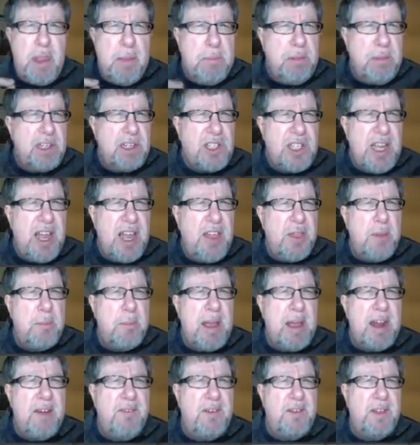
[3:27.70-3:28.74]
Plus, the other
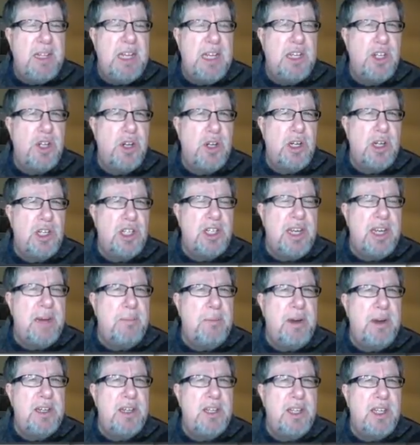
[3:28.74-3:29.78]
benefit that Sugarsync
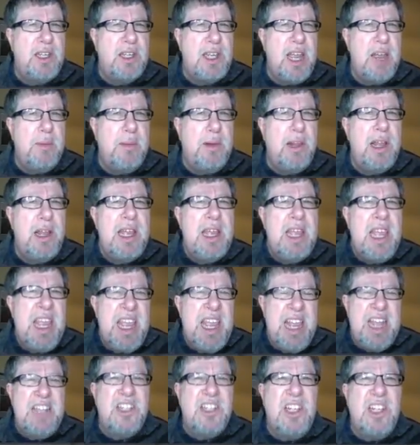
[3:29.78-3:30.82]
brings to the table
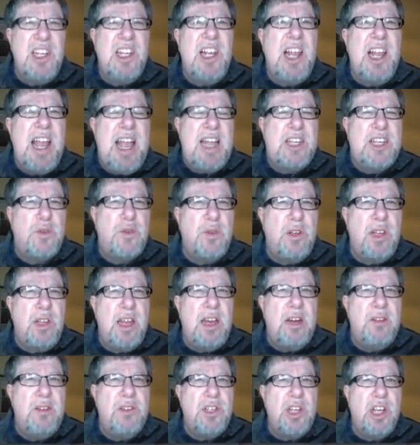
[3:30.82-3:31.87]
is a little extra
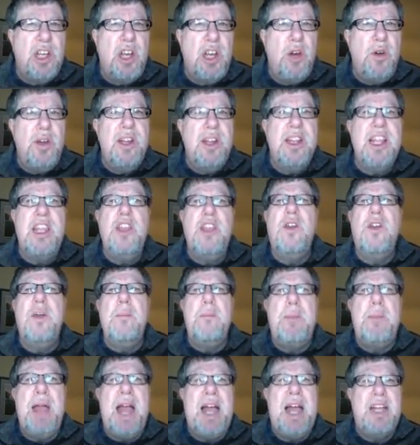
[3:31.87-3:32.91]
layer of security in that you can
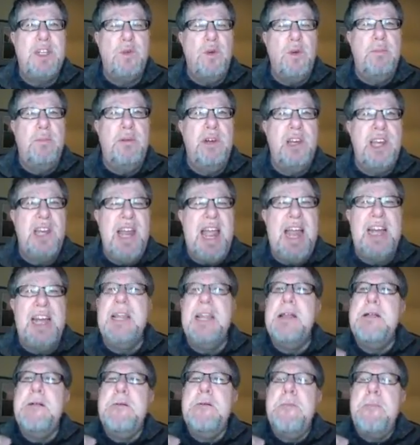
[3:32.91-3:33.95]
password protect.
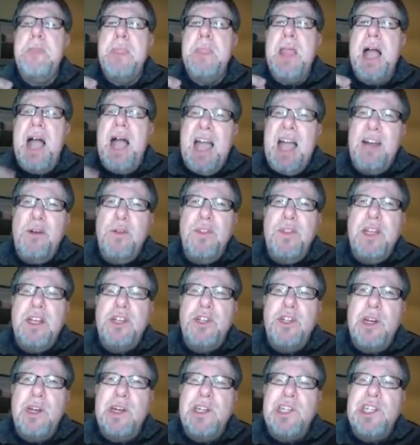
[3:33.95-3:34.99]
I don't think
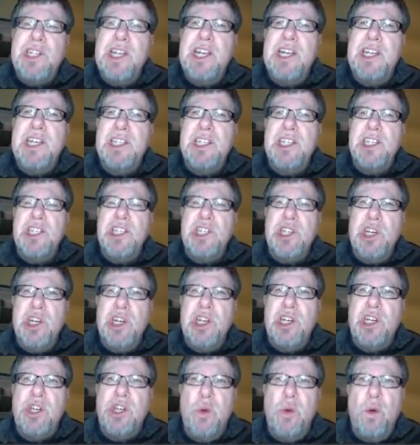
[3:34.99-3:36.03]
Sugarsync is as good
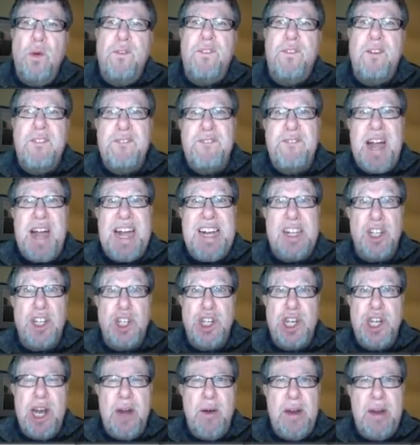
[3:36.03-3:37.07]
a tool for file
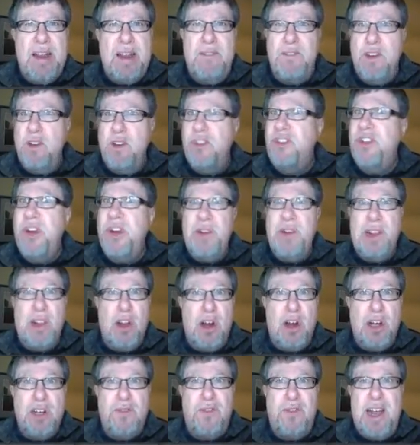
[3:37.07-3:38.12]
sharing. If you're sharing
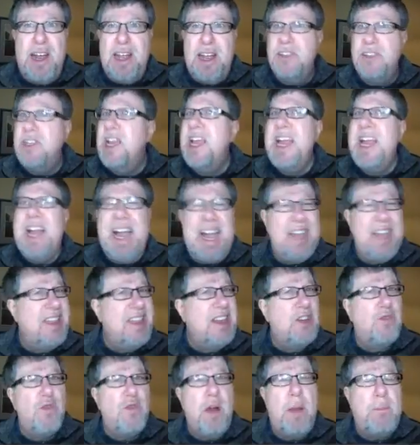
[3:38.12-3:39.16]
large files, I
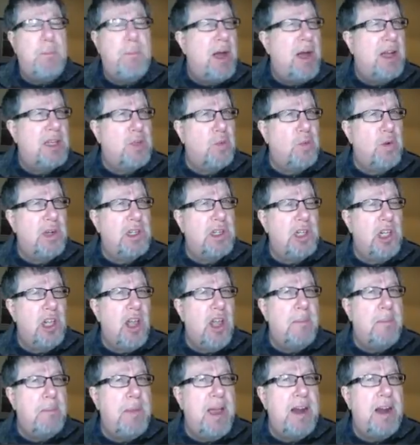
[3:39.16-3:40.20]
think Dropbox works a
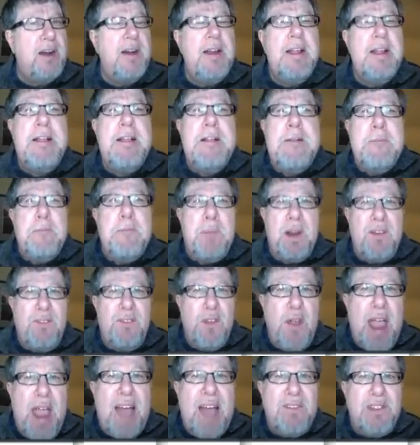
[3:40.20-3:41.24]
lot better. But if
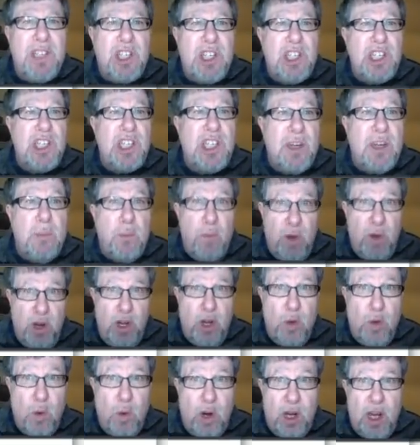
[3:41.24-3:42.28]
you have a system where
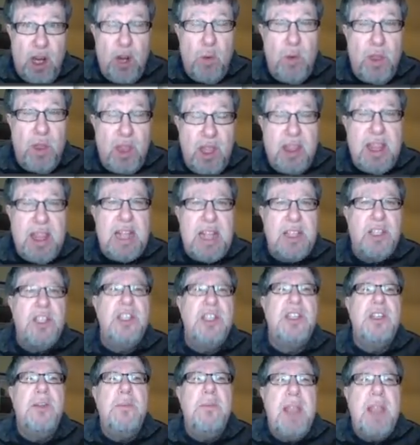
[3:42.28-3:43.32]
you're working within that
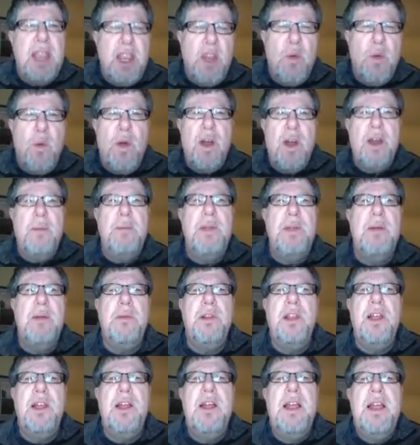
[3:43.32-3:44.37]
system and you want to be
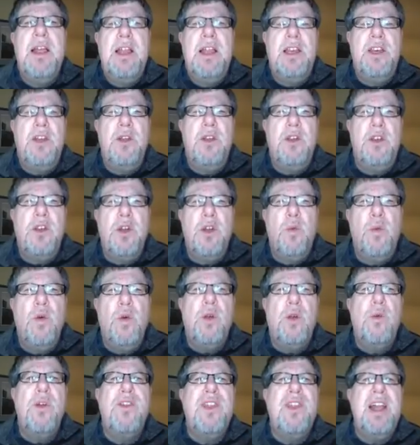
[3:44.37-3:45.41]
able to
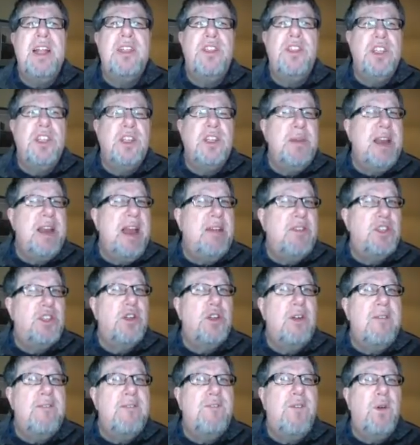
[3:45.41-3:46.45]
work with that system and have
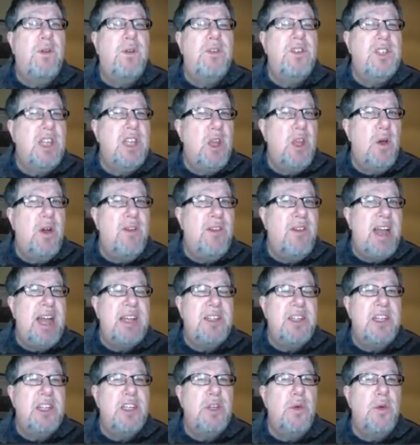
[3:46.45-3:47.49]
certain folders that you have
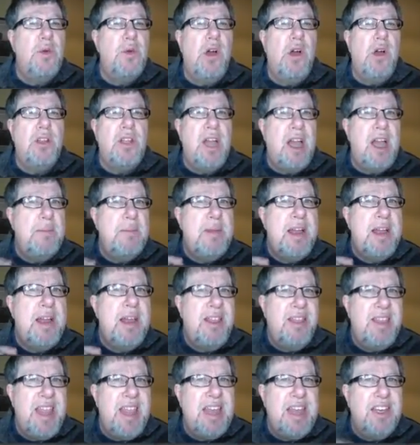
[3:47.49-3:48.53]
access to at all time,
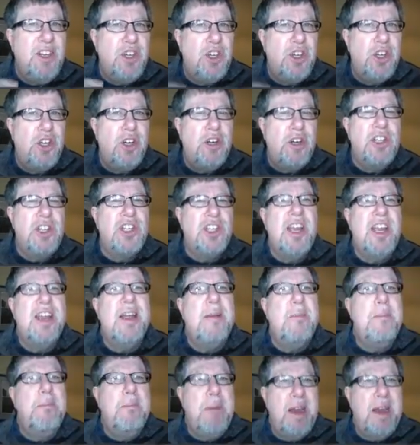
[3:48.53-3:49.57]
then Sugarsync
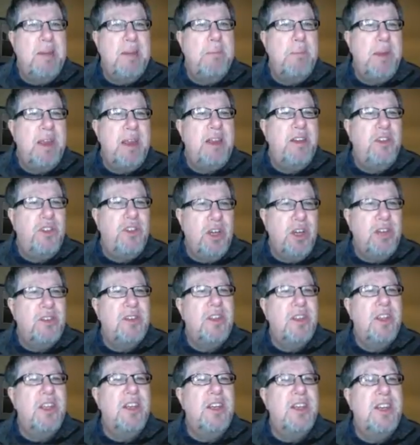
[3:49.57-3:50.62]
might be
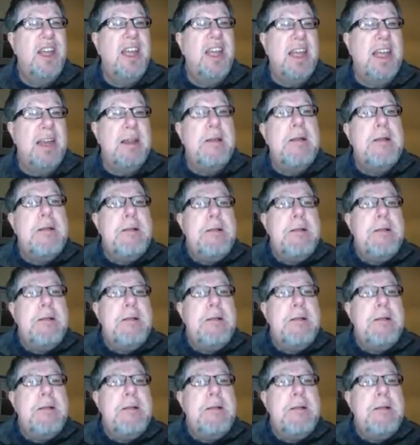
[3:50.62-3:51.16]
just the ticket.